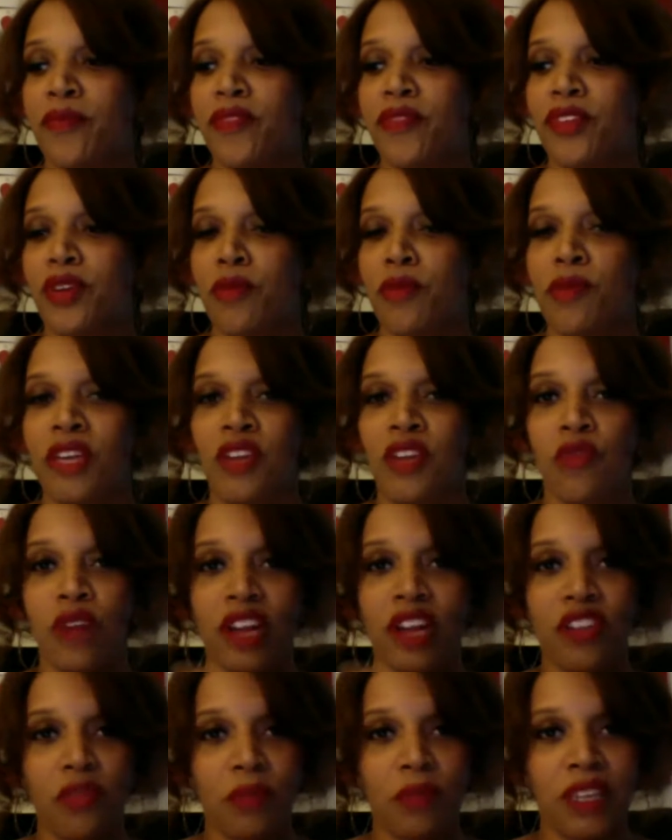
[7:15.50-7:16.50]
being
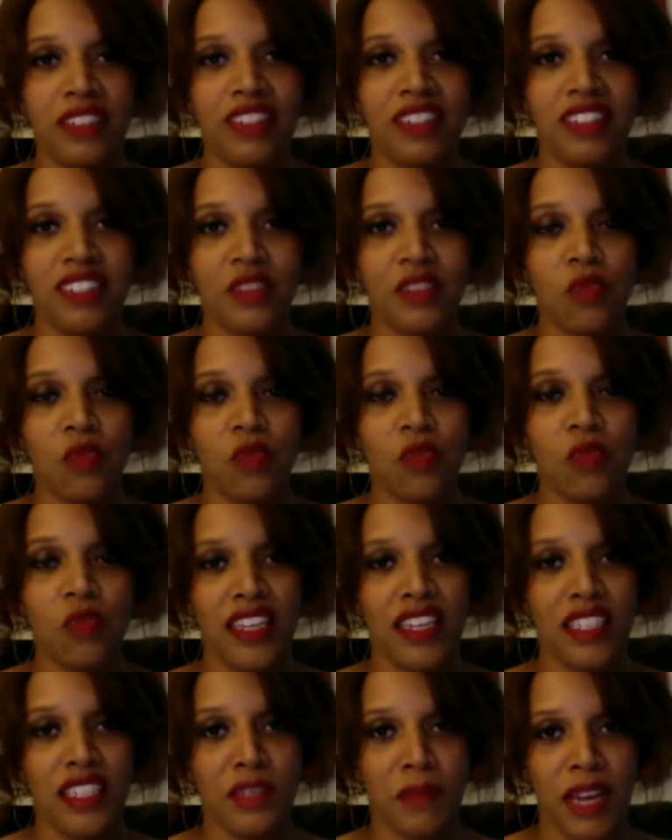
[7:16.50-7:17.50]
regimented in what
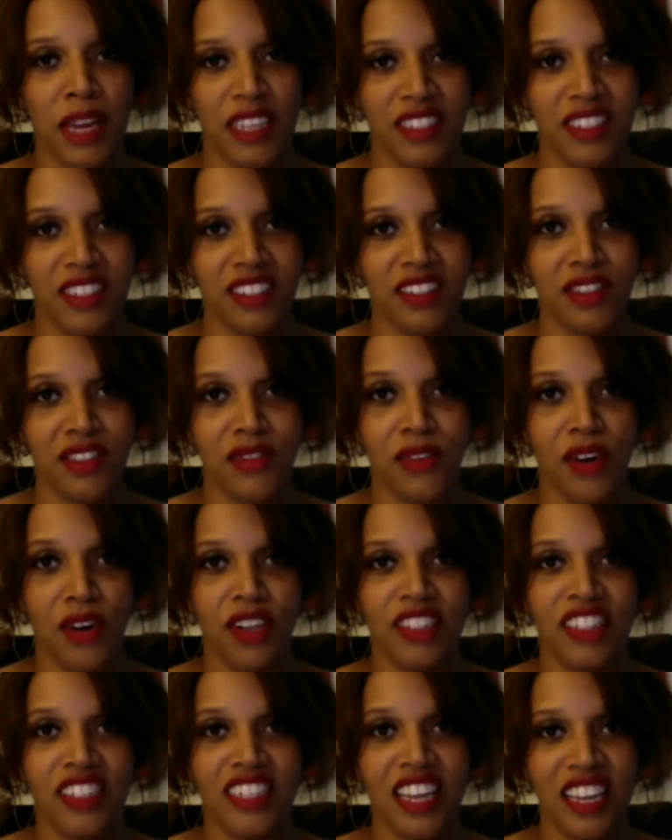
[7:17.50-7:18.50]
I expected as
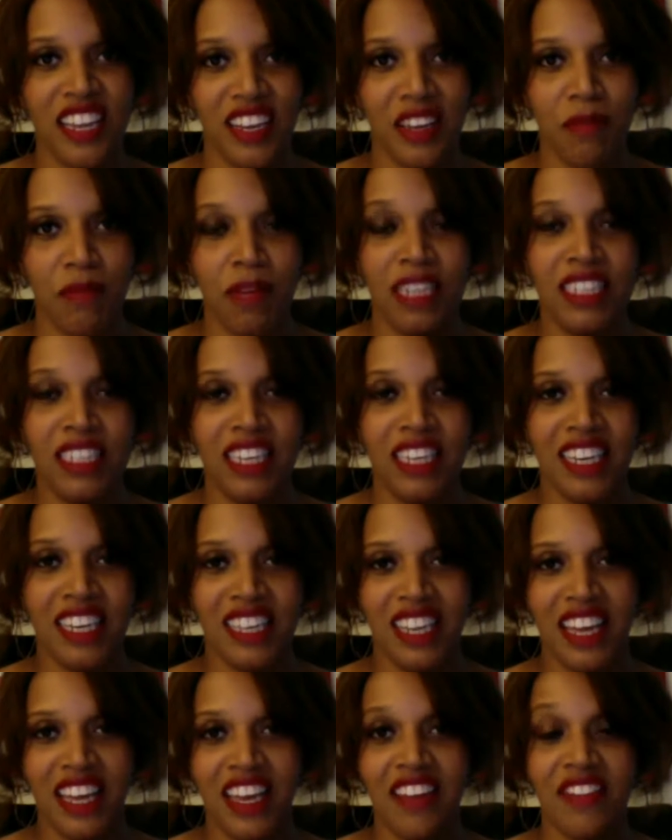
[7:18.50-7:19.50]
far as dating, my
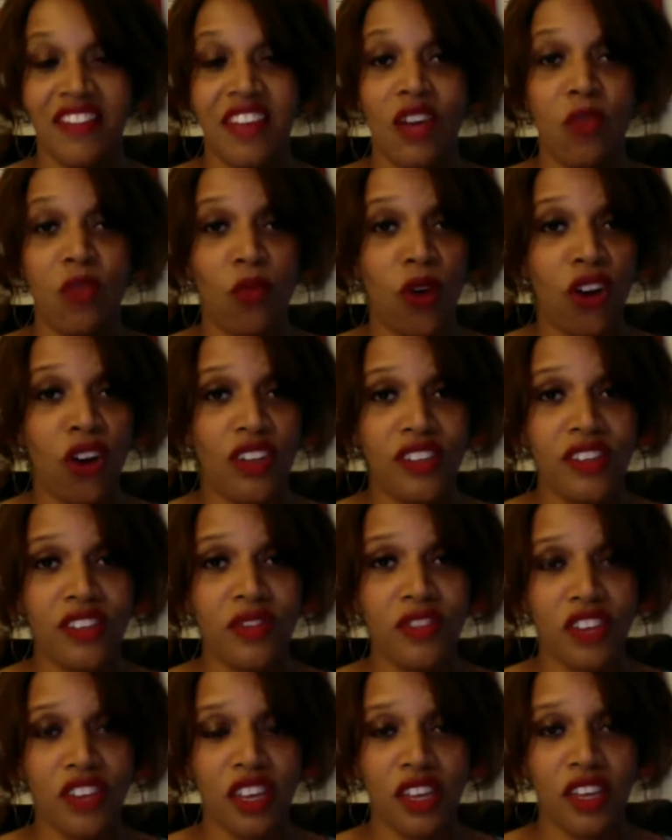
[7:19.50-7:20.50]
dating life. It
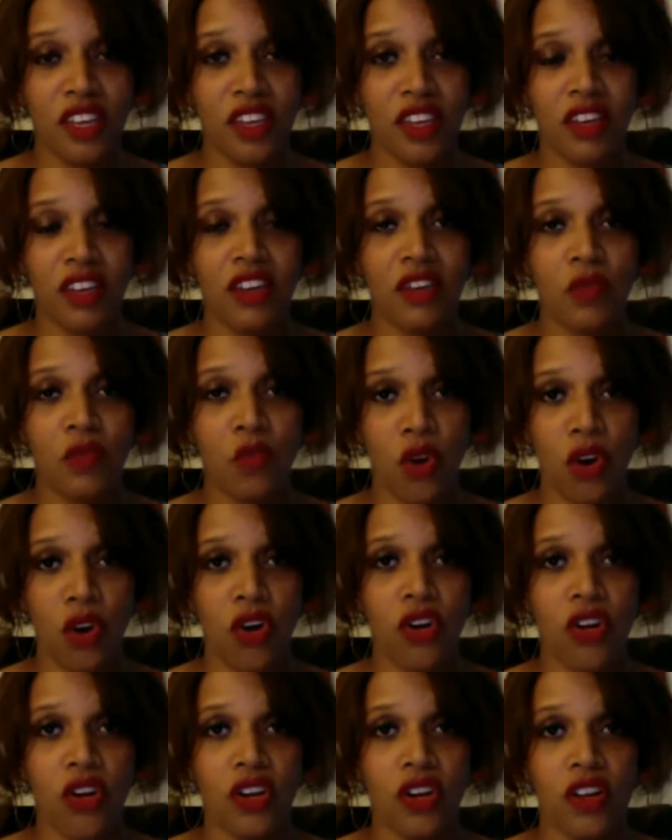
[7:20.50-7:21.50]
worked in
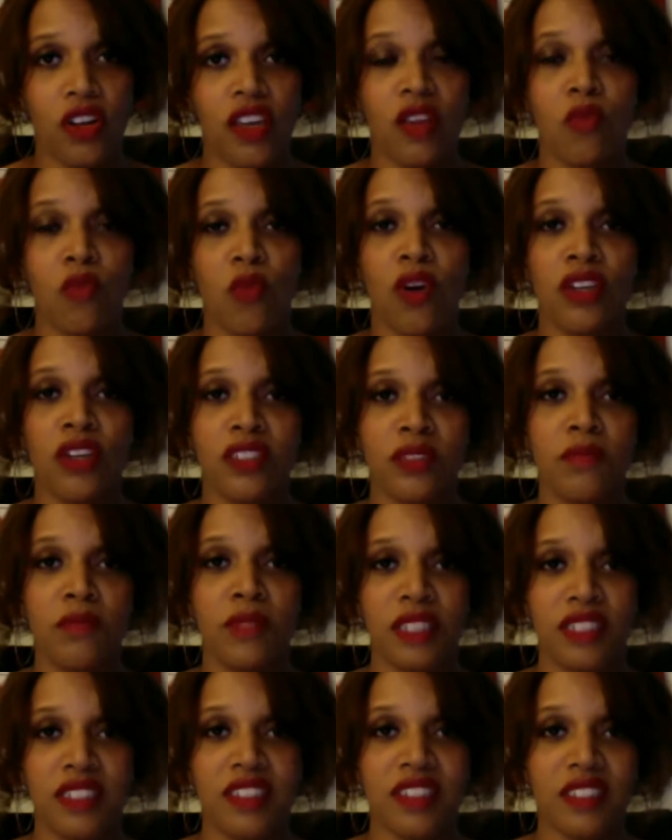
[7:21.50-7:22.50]
work. It worked
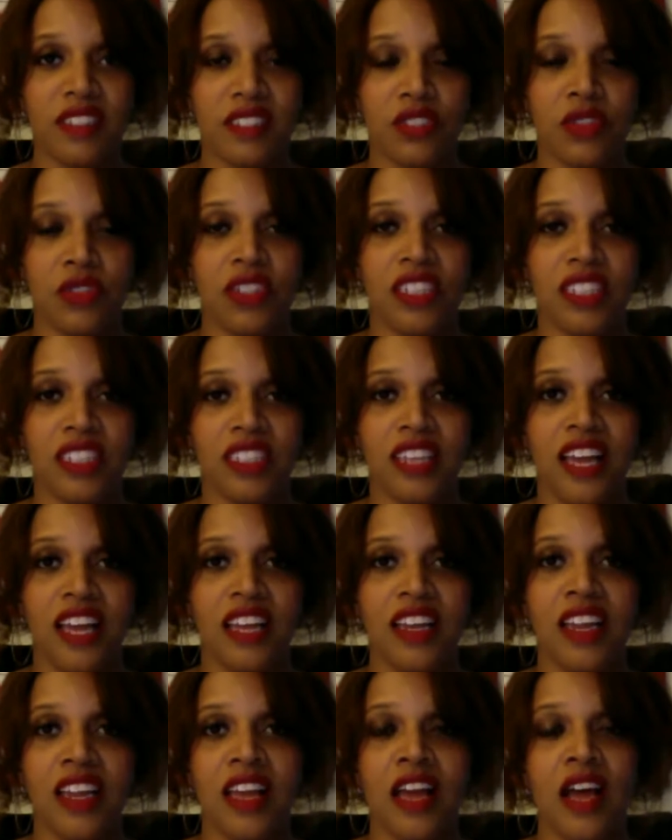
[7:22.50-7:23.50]
in business to an
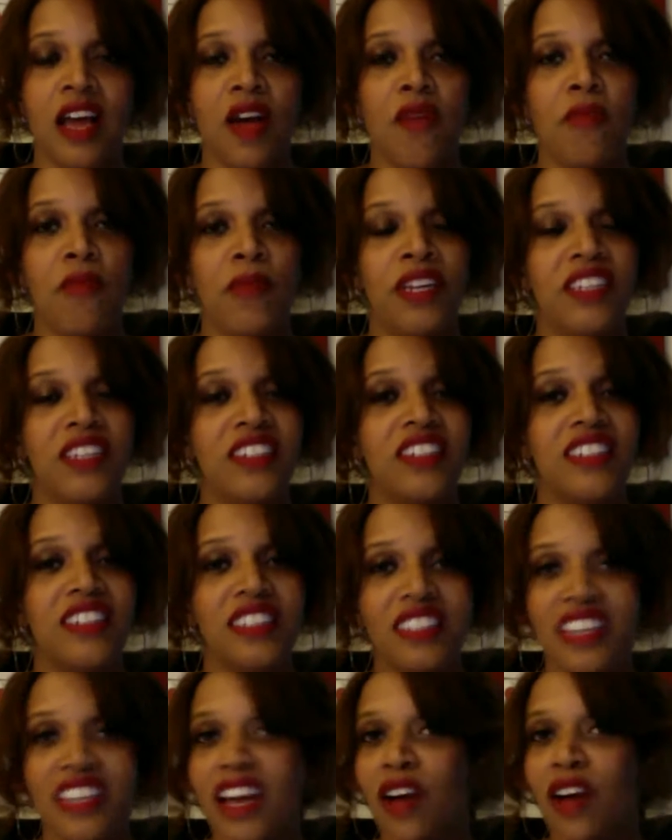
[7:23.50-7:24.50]
extent, but
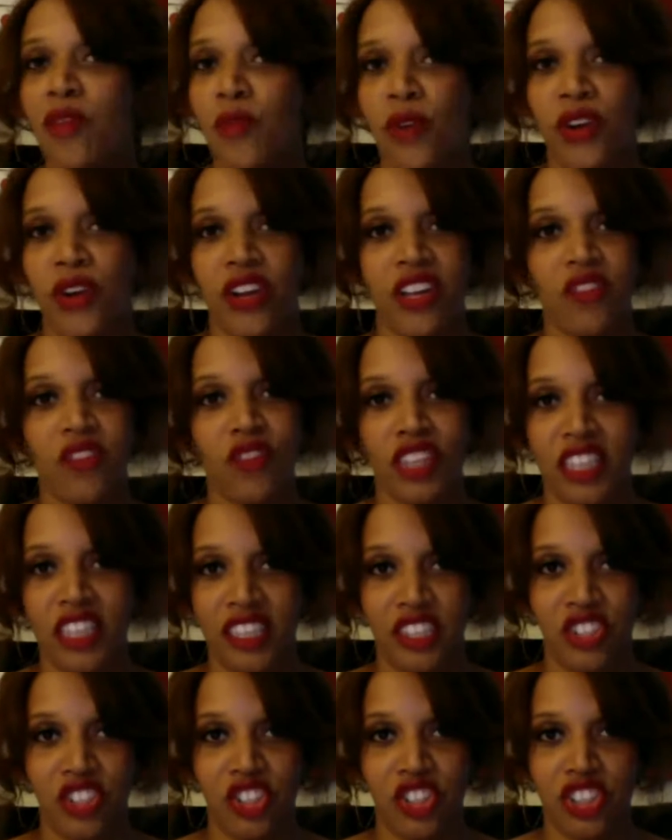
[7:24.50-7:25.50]
it did not work in
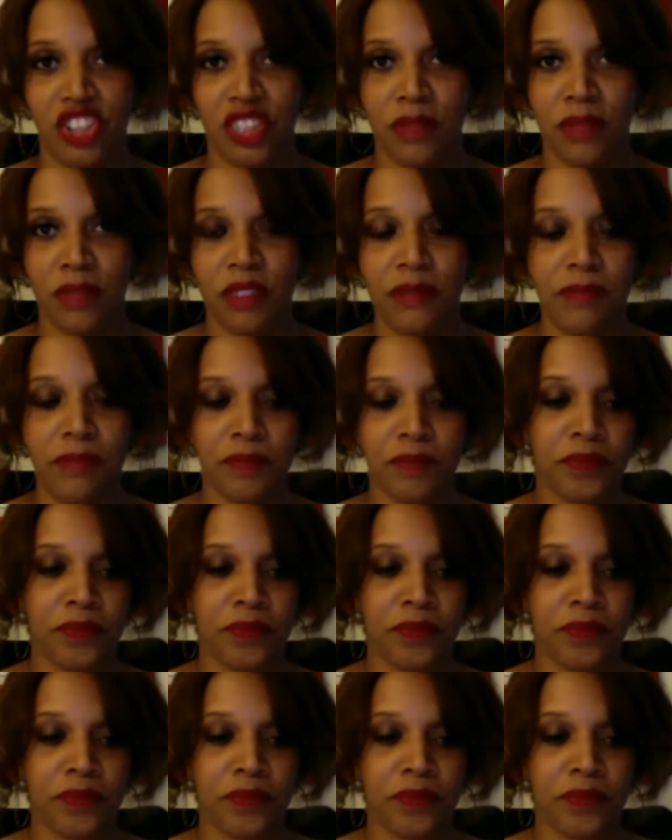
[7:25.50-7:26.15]
relationships.